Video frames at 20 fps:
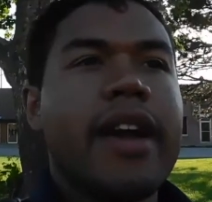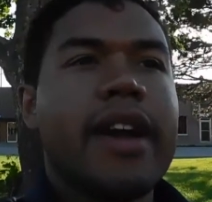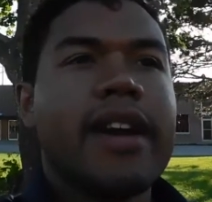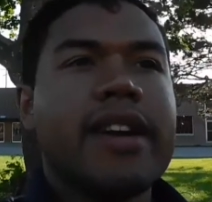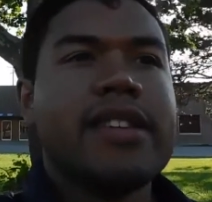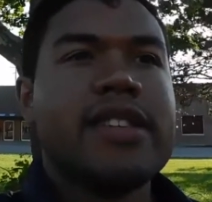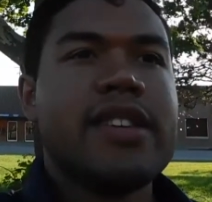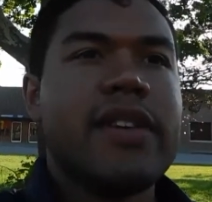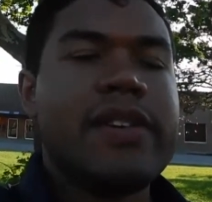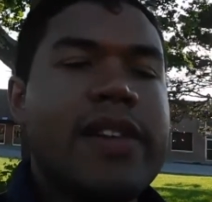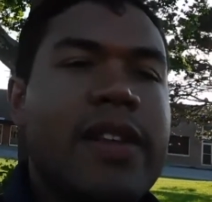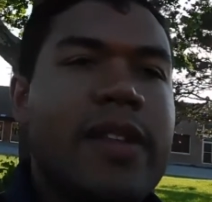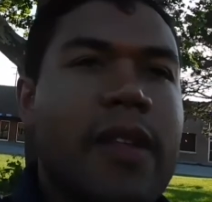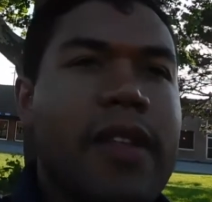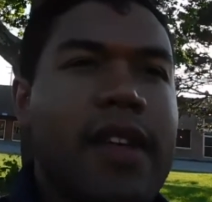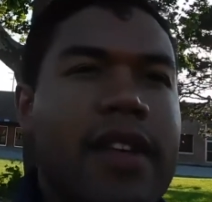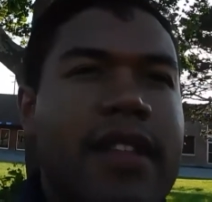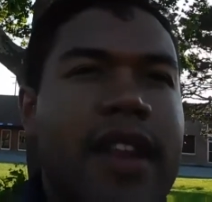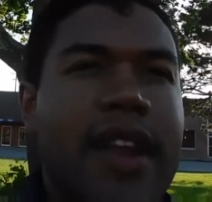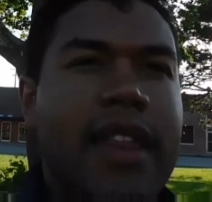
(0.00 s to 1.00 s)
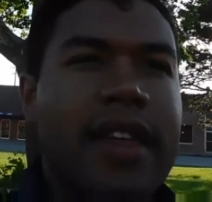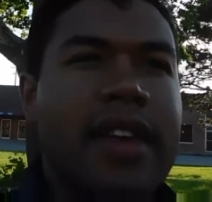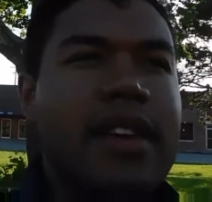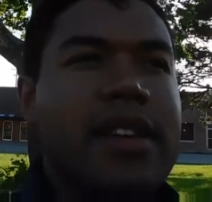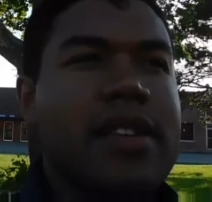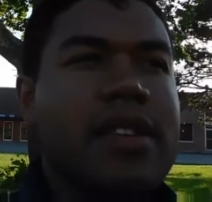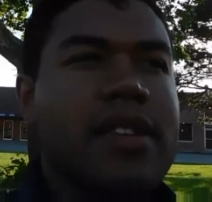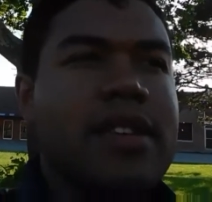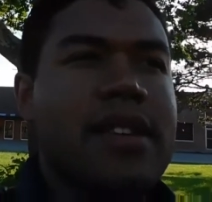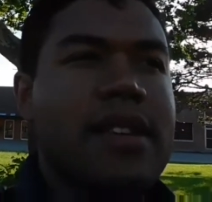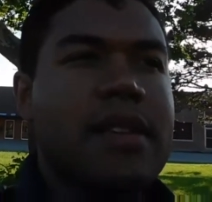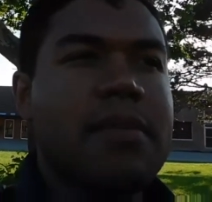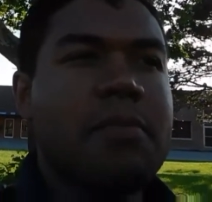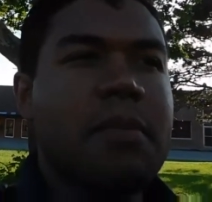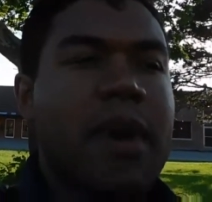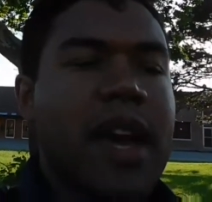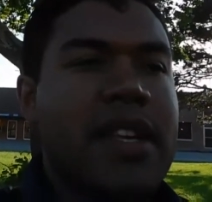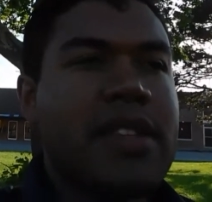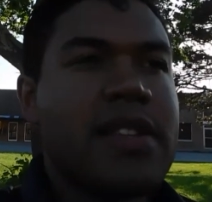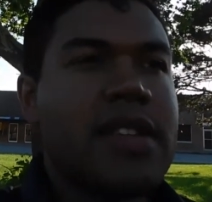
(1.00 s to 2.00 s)
guys, so another thing that I think
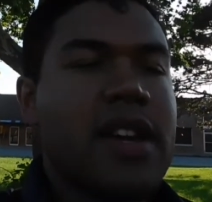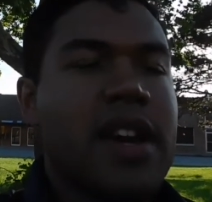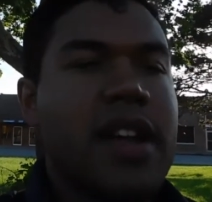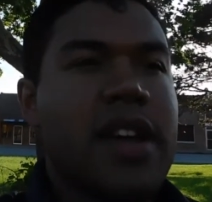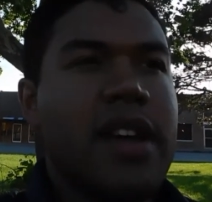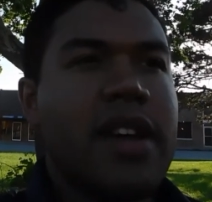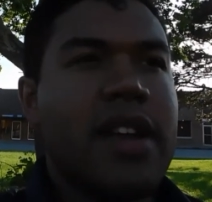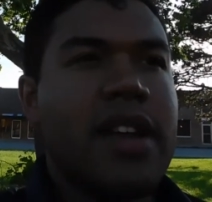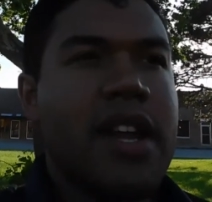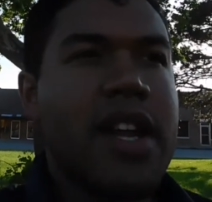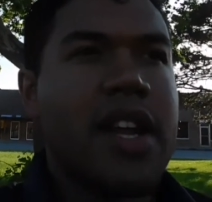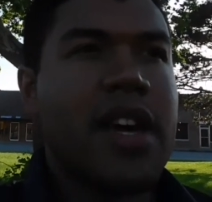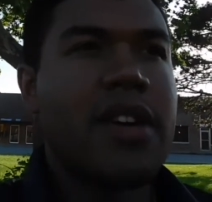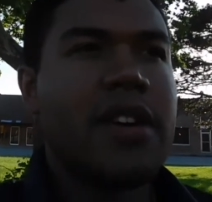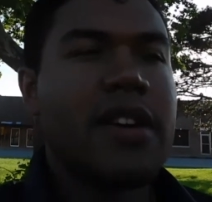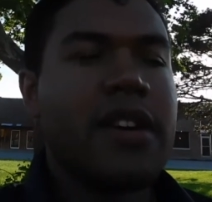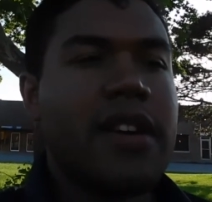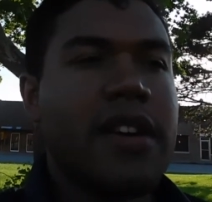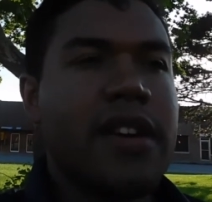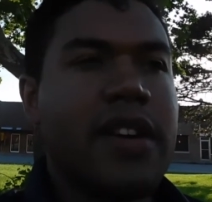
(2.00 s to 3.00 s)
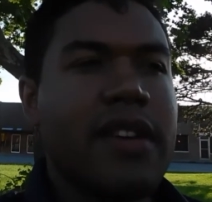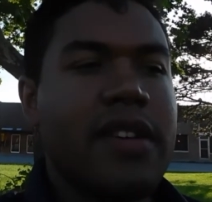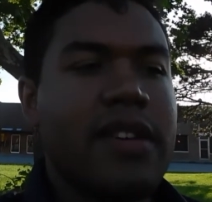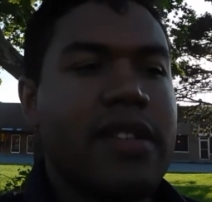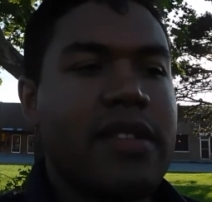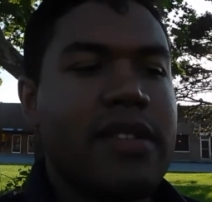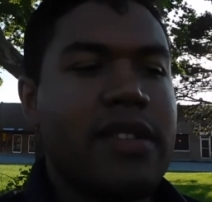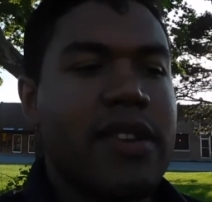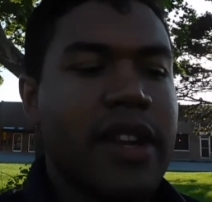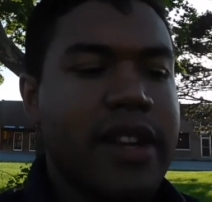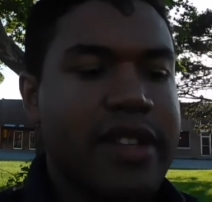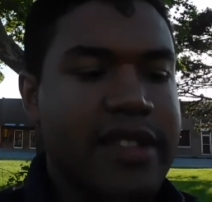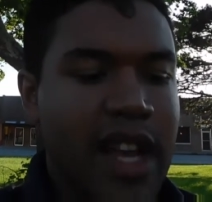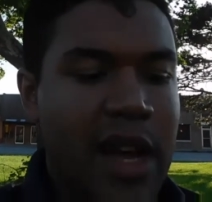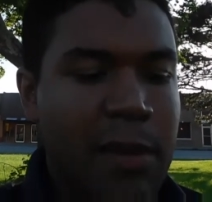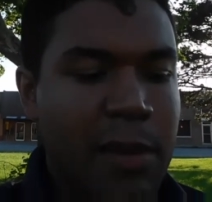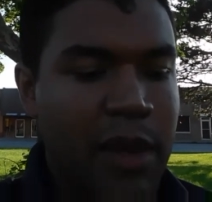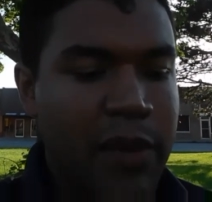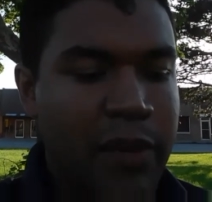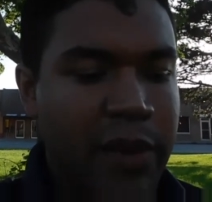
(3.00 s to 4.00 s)
makes Leon another good
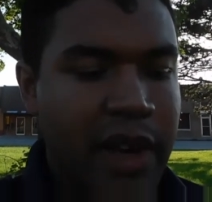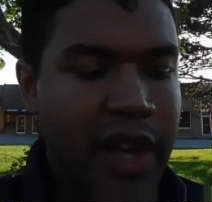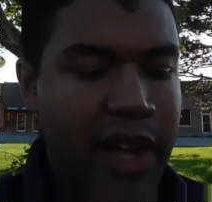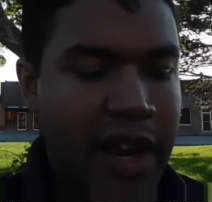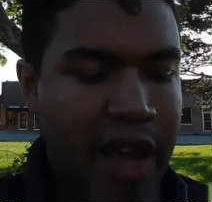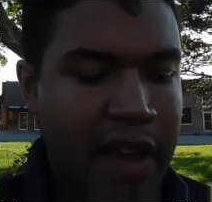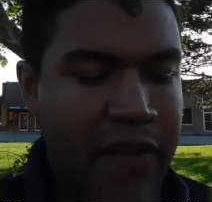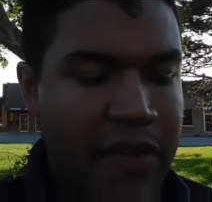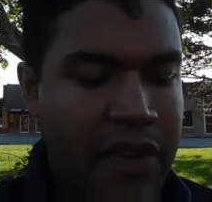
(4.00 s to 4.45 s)
example of what a